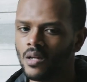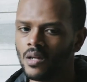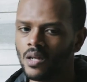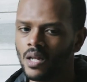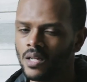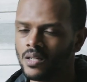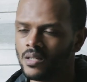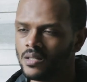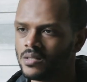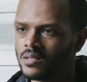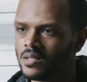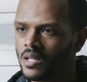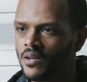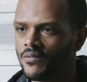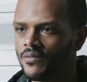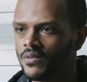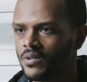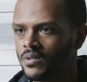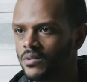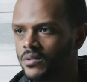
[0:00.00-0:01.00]

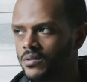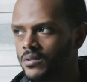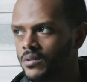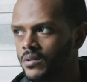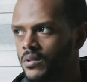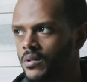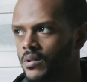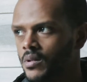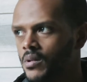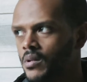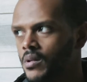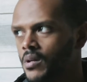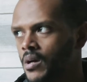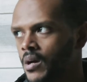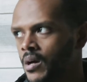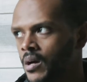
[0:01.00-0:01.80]
97,